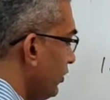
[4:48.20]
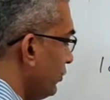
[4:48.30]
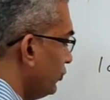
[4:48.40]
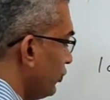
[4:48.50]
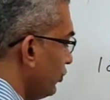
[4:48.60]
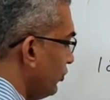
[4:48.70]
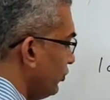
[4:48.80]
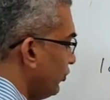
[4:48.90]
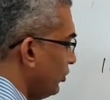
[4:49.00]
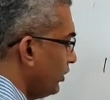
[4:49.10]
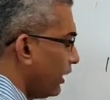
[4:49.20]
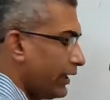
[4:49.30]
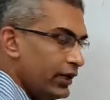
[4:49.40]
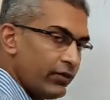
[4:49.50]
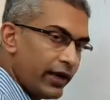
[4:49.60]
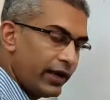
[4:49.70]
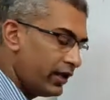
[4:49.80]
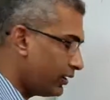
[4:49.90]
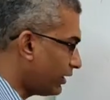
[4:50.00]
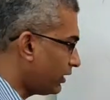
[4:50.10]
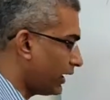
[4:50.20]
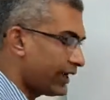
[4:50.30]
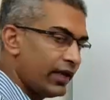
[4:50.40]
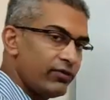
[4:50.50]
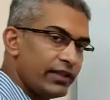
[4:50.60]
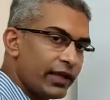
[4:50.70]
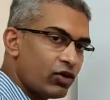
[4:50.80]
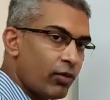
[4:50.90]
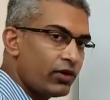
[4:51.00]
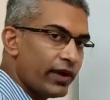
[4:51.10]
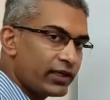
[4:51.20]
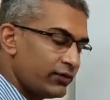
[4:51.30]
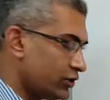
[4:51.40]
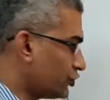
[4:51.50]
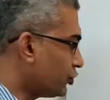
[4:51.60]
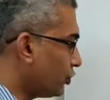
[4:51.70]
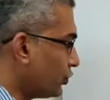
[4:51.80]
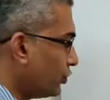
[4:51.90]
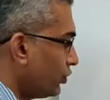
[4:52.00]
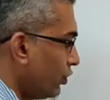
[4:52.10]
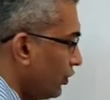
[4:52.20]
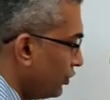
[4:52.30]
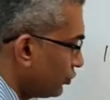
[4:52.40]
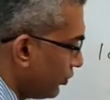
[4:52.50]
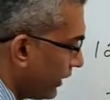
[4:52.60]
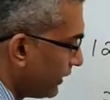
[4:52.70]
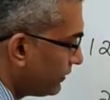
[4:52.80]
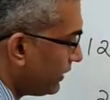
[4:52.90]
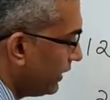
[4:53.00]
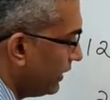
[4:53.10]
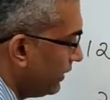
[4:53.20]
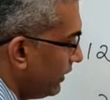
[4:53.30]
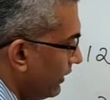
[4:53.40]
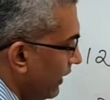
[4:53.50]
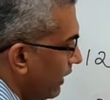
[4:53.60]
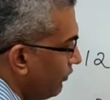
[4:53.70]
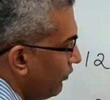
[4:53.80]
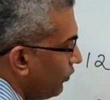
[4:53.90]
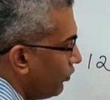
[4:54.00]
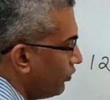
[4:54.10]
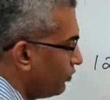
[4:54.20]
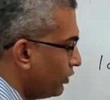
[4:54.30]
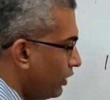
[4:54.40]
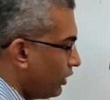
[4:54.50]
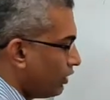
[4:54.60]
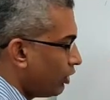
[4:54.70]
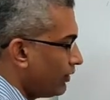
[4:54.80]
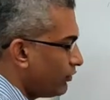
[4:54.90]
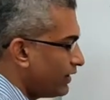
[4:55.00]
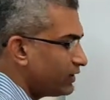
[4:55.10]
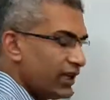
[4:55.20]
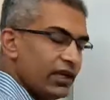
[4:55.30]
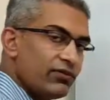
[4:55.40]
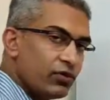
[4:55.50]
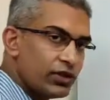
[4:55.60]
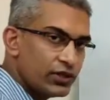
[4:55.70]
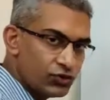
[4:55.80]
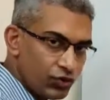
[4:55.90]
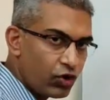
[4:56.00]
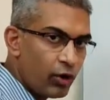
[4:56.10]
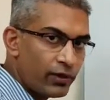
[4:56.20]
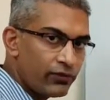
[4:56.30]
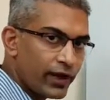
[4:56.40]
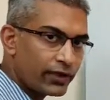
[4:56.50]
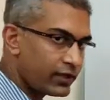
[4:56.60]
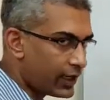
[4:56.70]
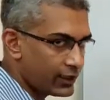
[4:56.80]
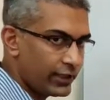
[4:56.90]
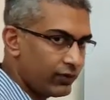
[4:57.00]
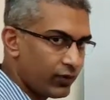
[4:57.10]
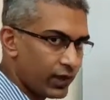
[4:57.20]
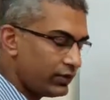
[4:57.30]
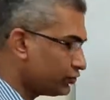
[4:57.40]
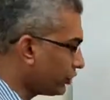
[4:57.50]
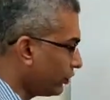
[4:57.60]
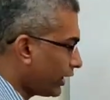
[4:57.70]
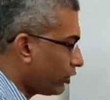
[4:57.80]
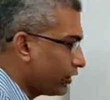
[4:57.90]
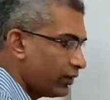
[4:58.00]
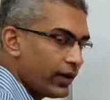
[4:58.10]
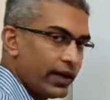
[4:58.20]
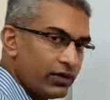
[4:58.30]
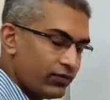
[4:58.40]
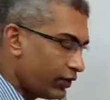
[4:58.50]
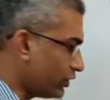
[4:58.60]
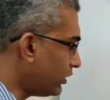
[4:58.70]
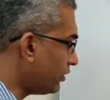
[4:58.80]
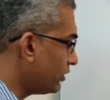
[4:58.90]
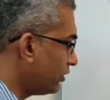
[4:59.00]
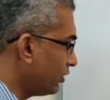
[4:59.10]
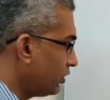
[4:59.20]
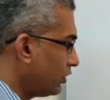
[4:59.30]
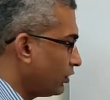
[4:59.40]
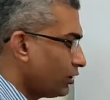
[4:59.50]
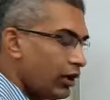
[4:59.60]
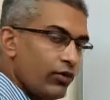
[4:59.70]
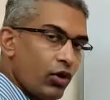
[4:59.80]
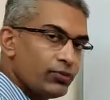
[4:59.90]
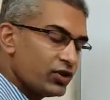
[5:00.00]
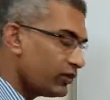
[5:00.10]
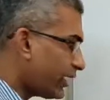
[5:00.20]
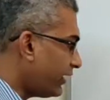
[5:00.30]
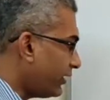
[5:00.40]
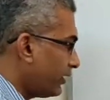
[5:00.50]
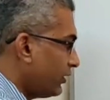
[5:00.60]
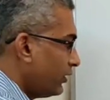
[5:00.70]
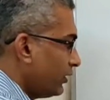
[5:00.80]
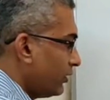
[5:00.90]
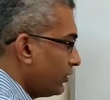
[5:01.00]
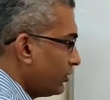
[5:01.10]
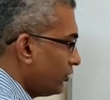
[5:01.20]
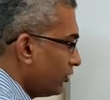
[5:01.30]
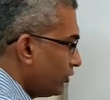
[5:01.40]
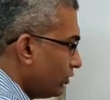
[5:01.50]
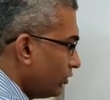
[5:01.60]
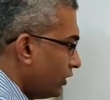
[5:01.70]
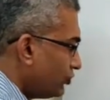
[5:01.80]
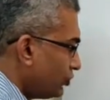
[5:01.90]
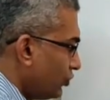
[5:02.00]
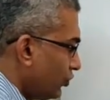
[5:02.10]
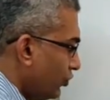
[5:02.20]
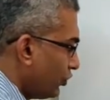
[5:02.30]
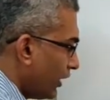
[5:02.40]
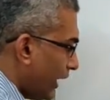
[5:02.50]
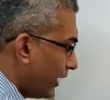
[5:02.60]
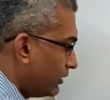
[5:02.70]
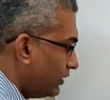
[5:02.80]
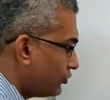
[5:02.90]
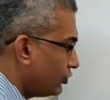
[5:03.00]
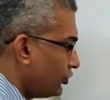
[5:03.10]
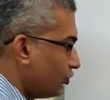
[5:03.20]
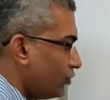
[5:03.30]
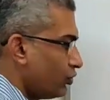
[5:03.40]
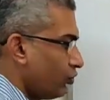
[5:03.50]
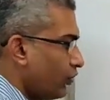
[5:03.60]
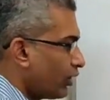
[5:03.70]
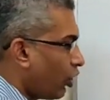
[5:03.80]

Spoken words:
So I divide again with that common factor, which is 2. So I get 3 and 4. Now between 3 and 4 there is no common factor other than 1. So you cannot divide it further. Now we observe that this 2 and this 2 were